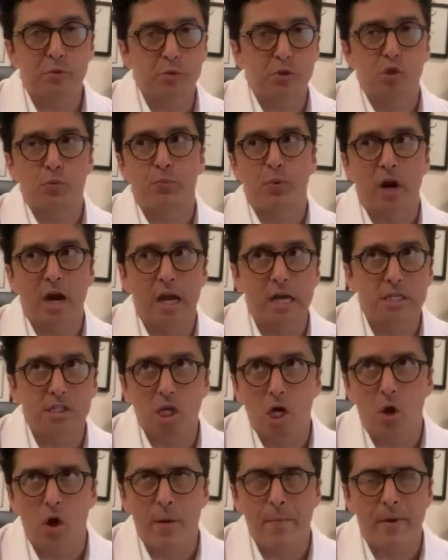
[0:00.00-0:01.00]
be surprised.
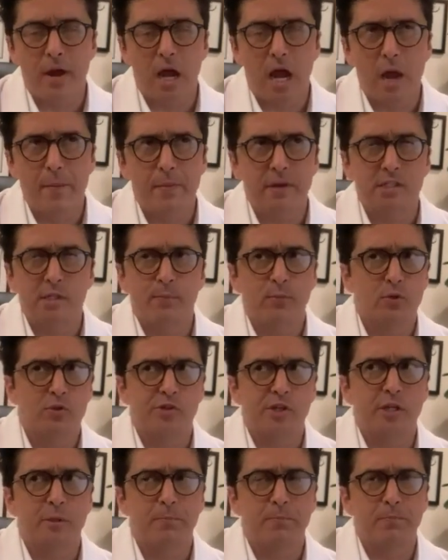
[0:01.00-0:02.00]
Oh, I'm not supposed
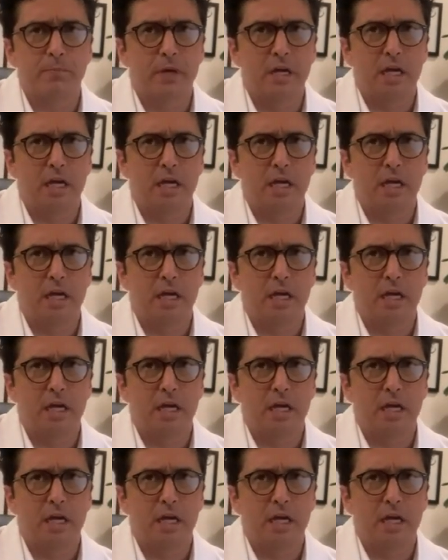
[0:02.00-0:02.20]
to eat